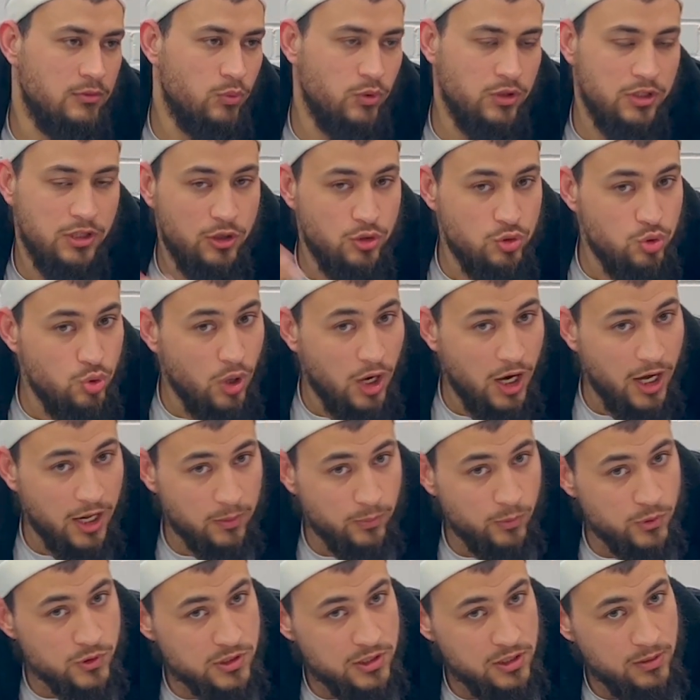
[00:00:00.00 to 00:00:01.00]
whether you are
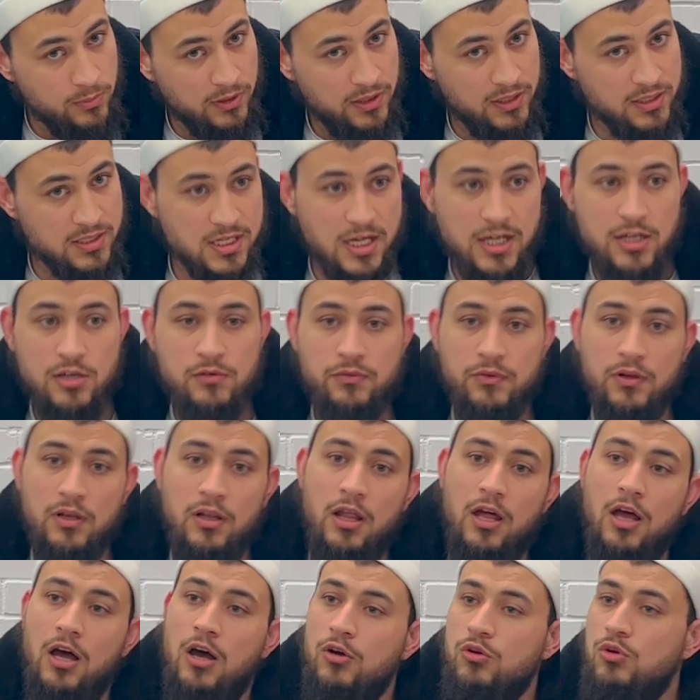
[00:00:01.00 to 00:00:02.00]
Muslim in the sight of
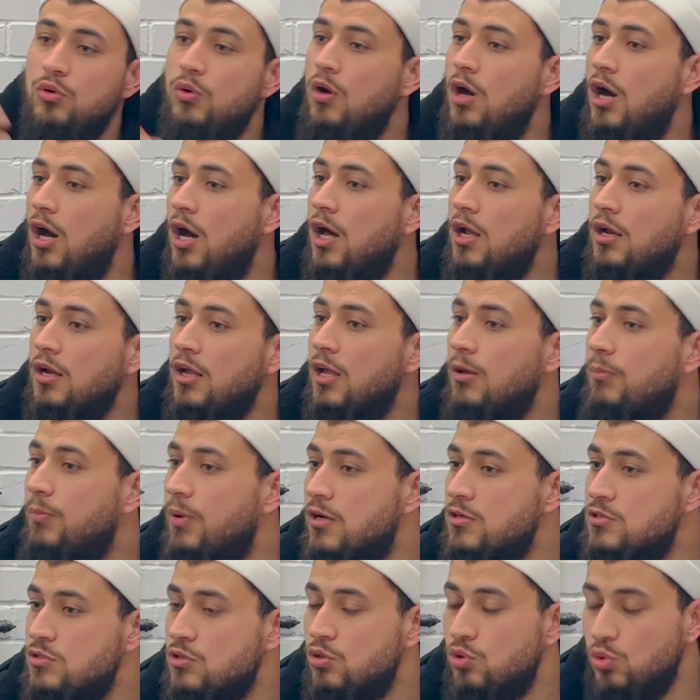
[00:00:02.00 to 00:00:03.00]
Allah, or you are a
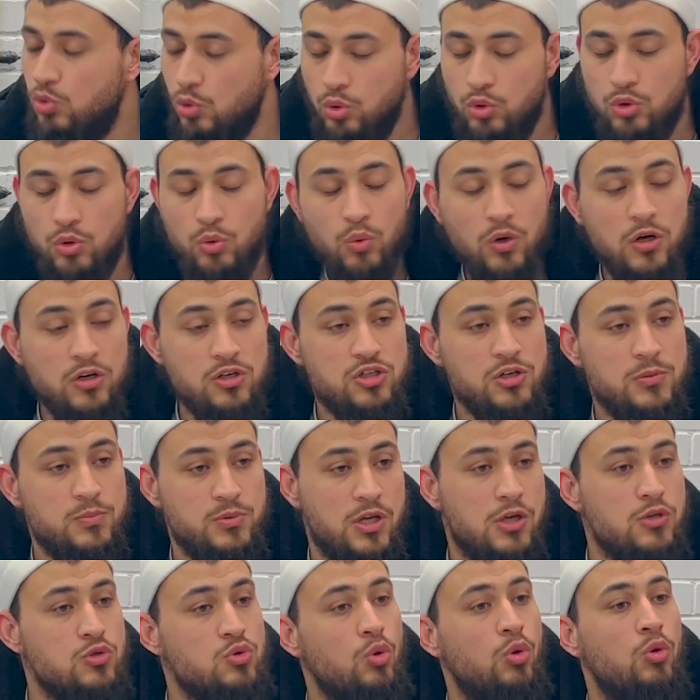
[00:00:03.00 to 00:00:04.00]
person who worships
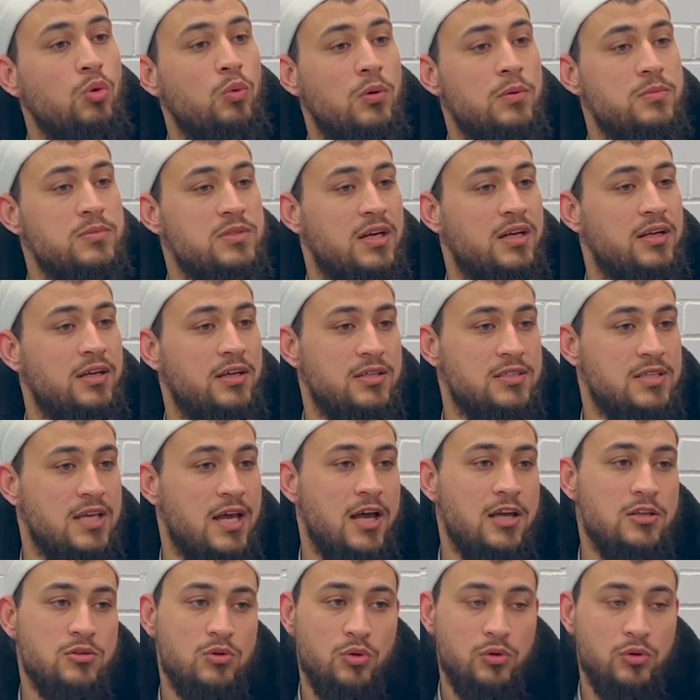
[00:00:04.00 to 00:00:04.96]
his own whims and desires,